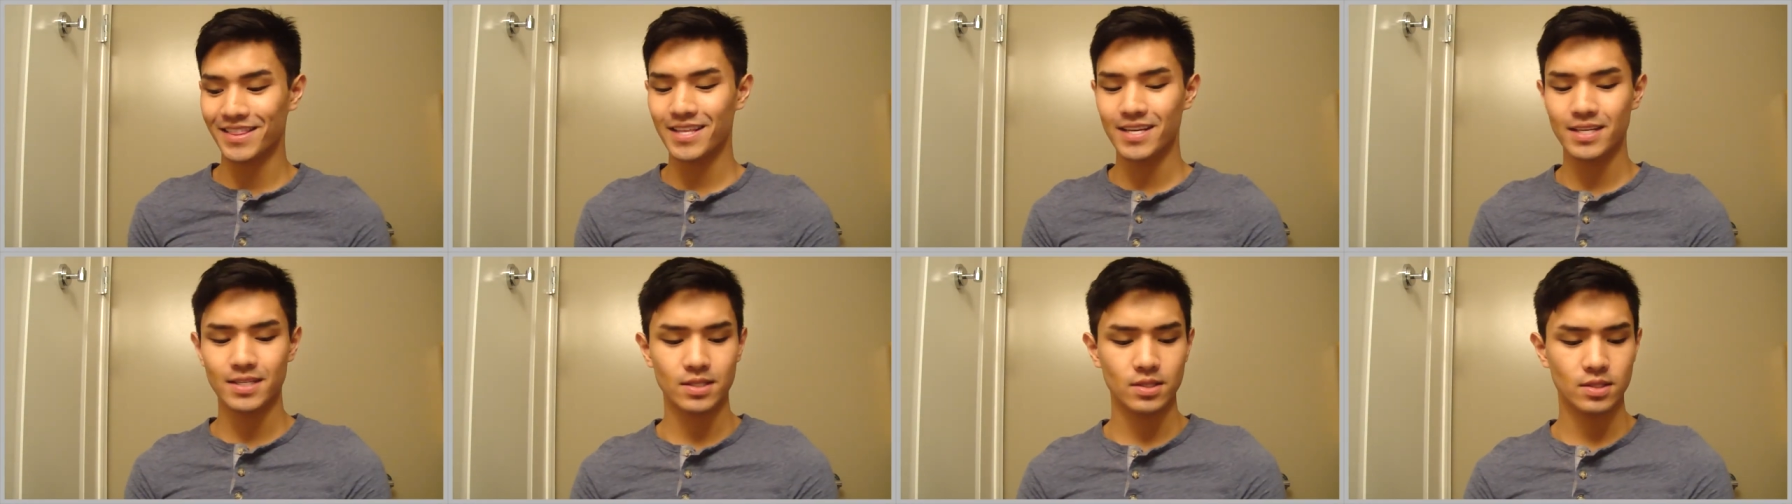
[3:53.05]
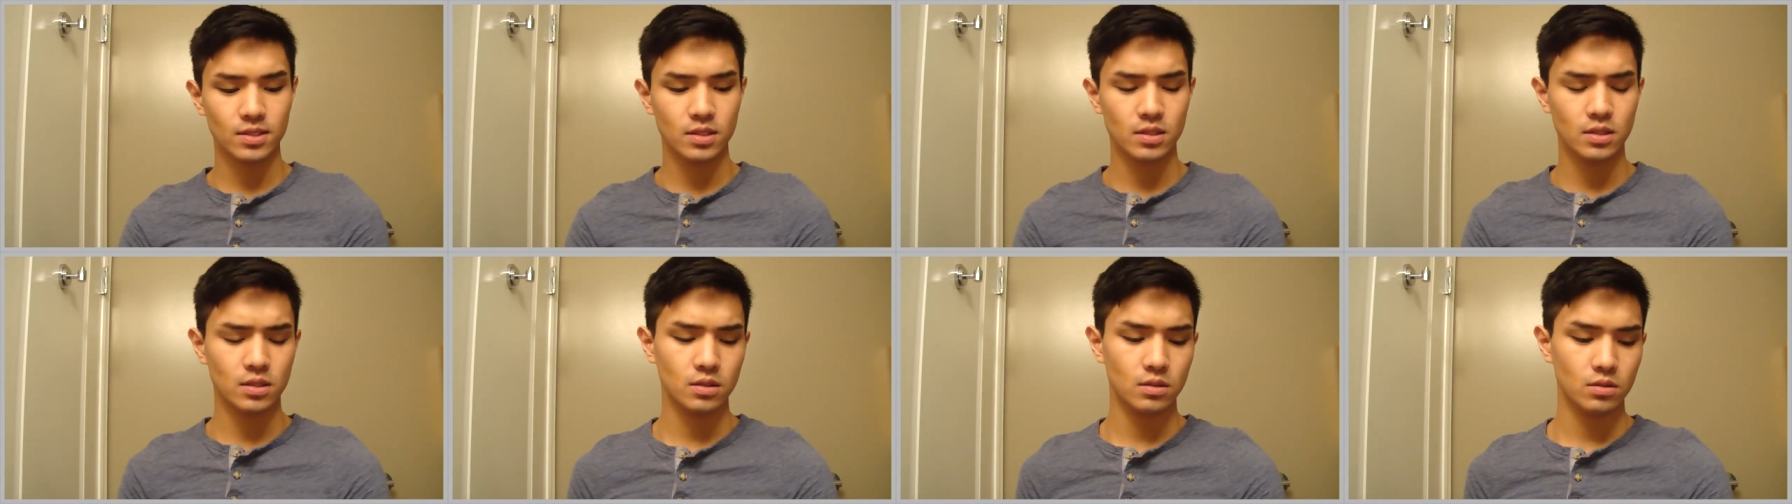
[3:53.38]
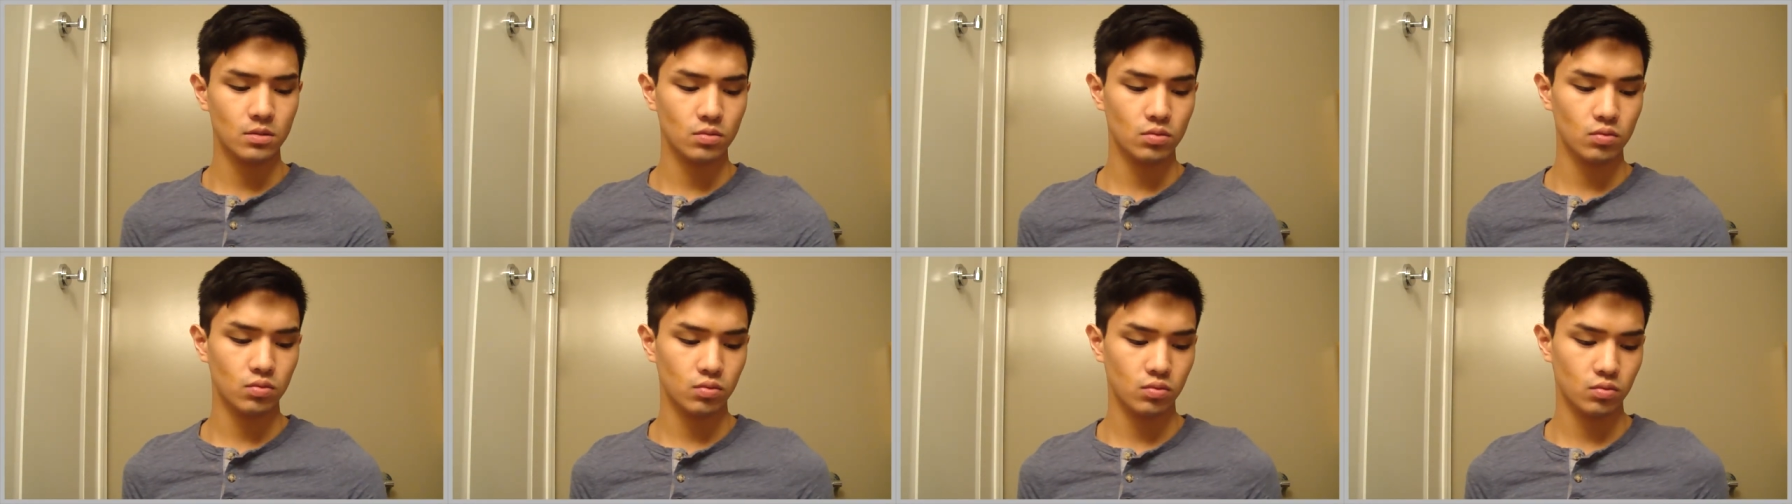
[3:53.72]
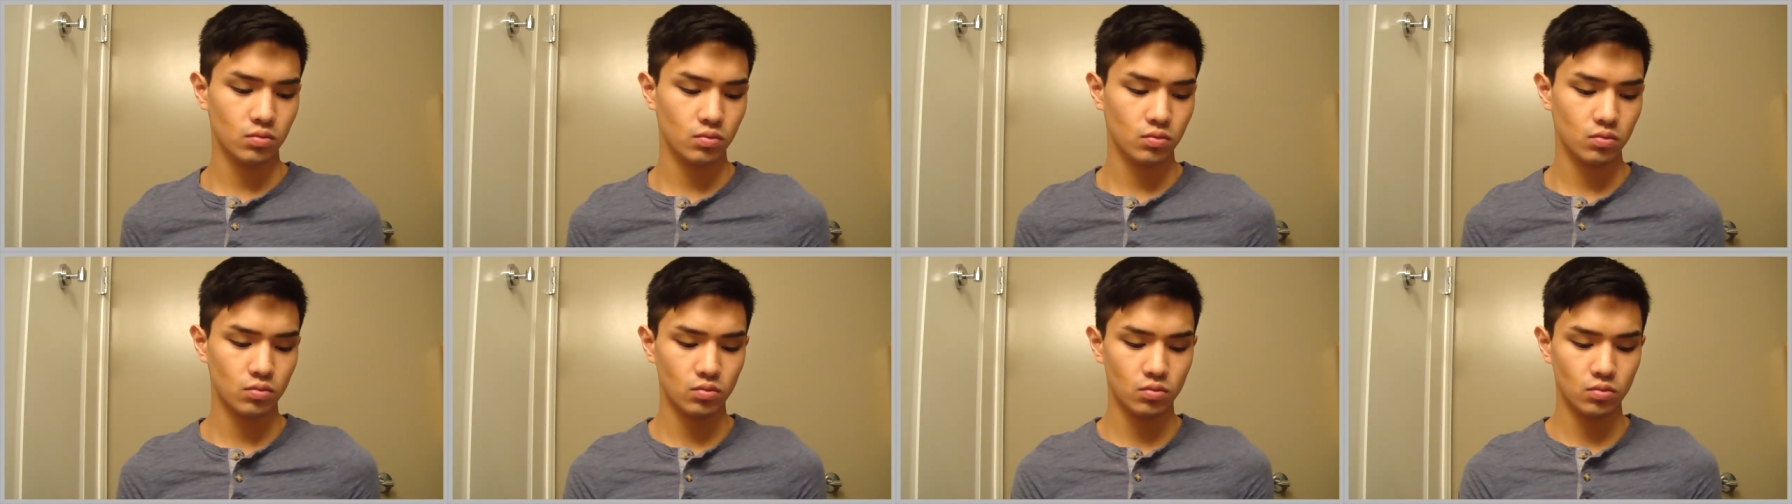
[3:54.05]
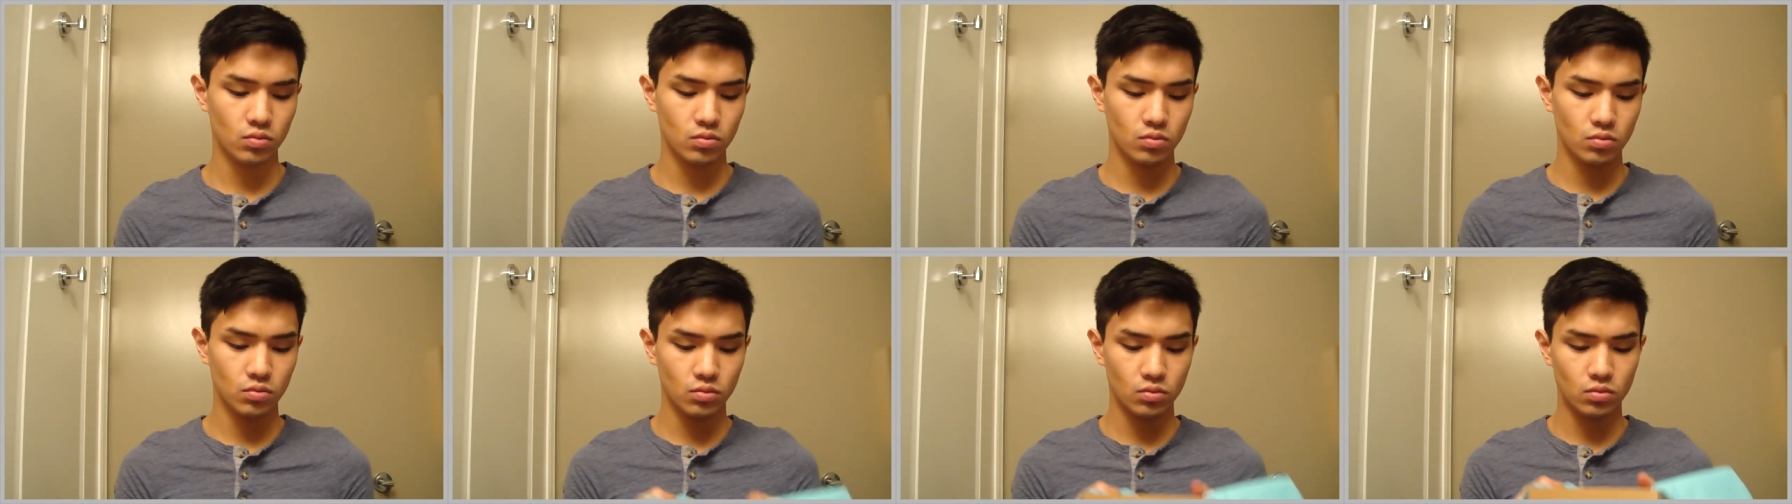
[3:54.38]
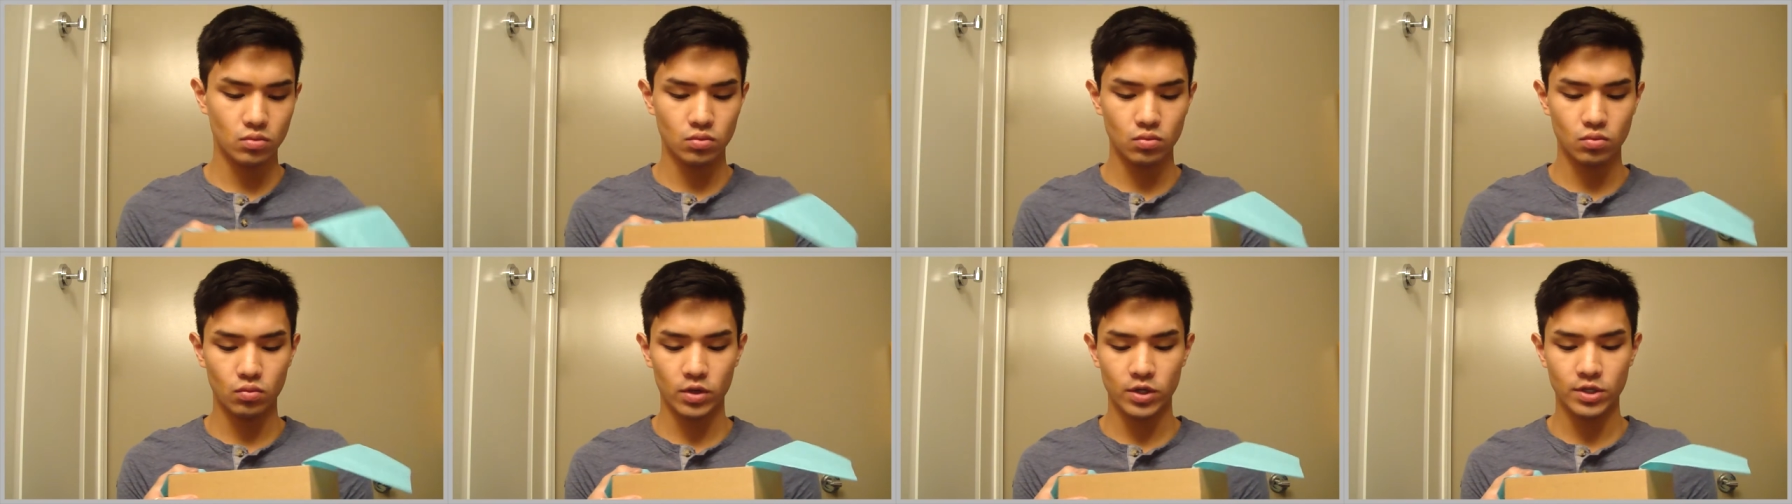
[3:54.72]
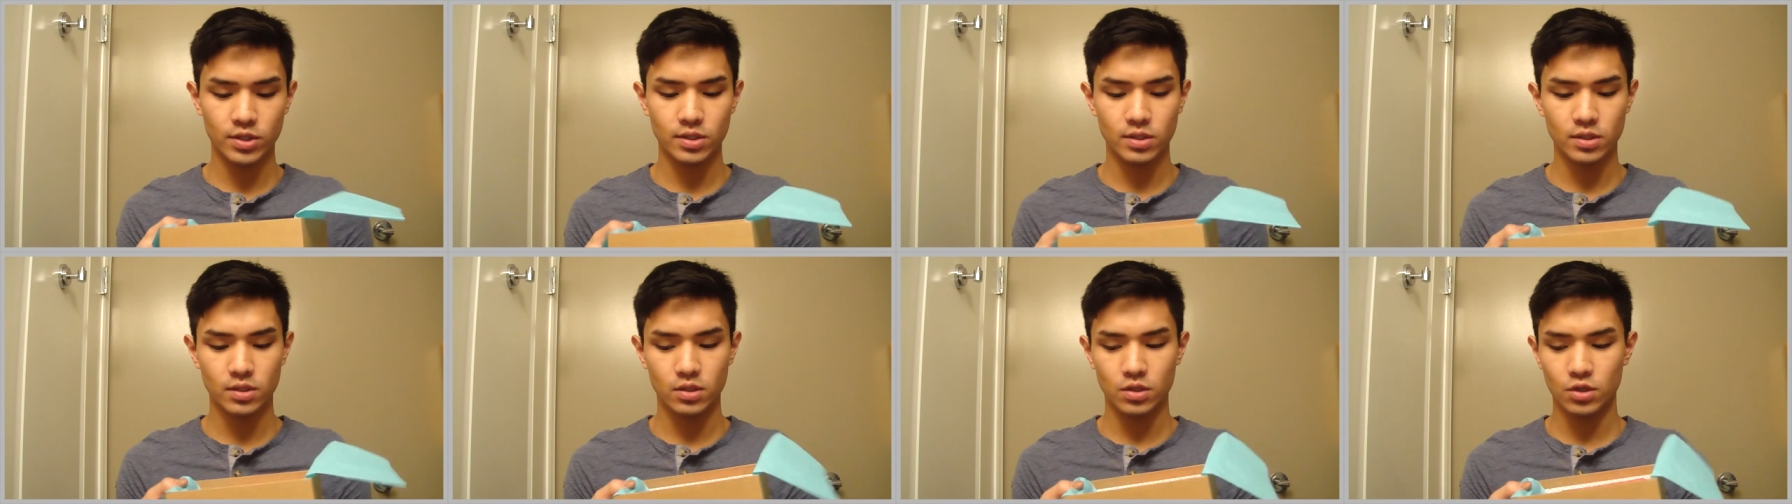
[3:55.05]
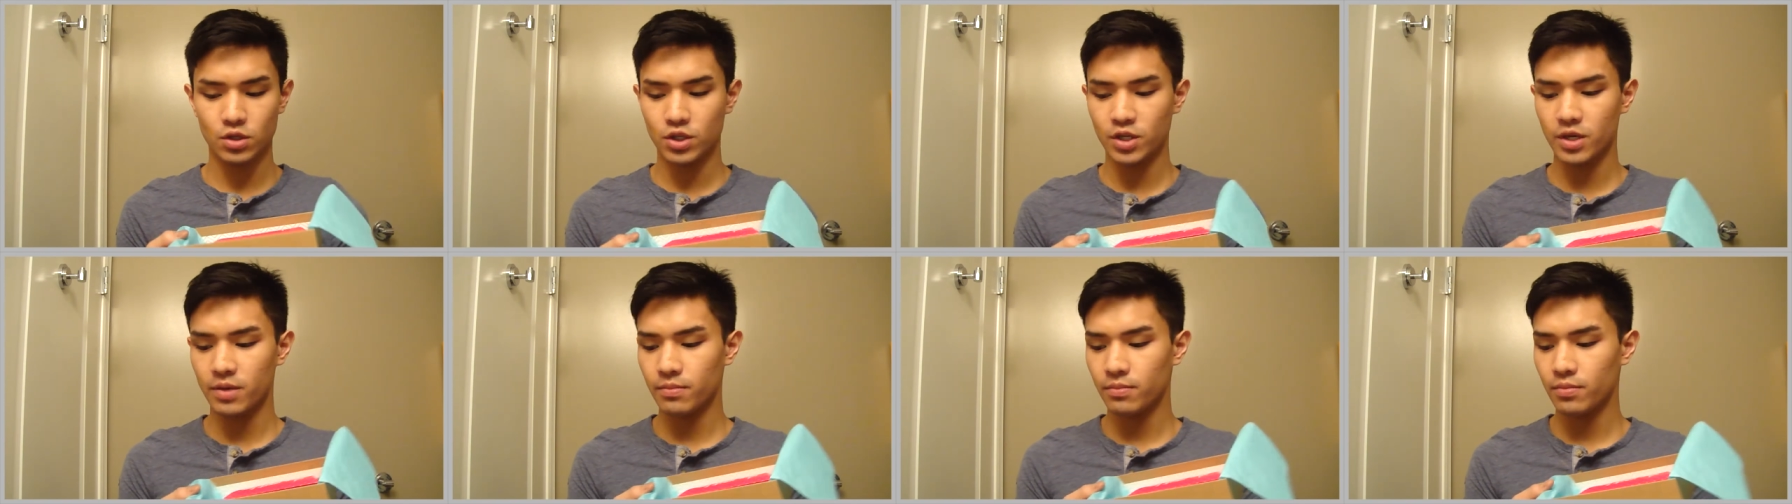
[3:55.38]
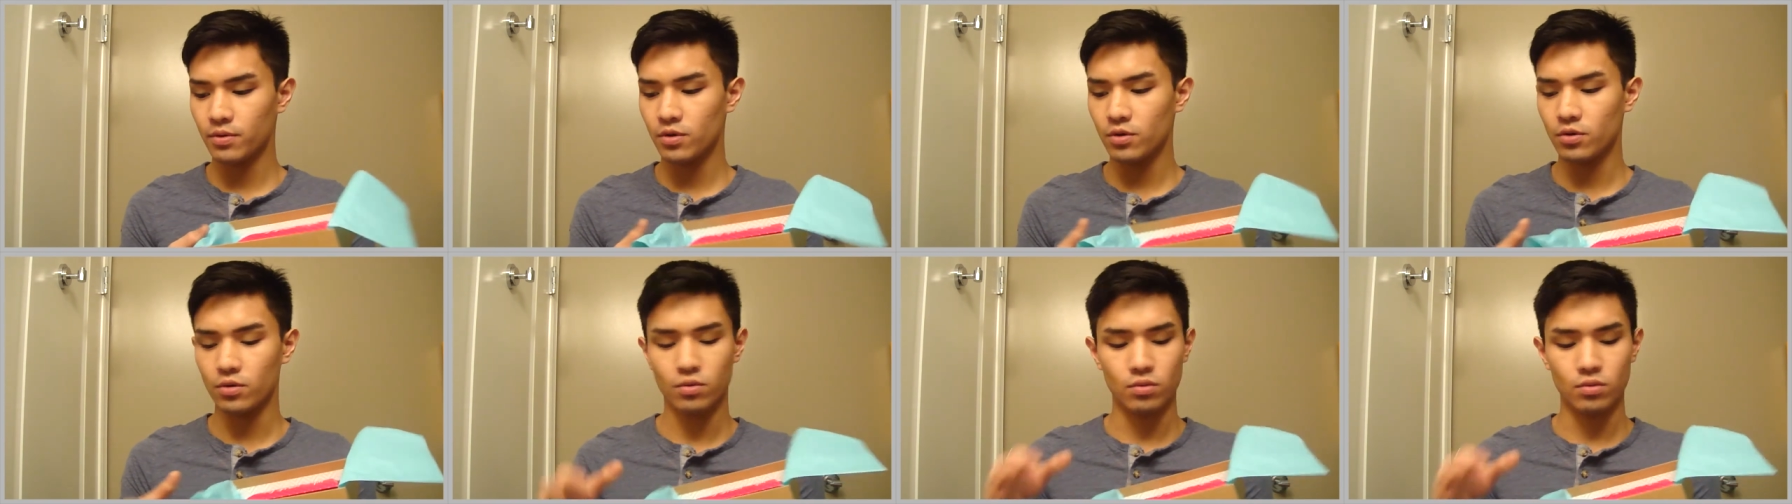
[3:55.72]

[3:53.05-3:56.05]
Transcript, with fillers: this. Where's the shampoo?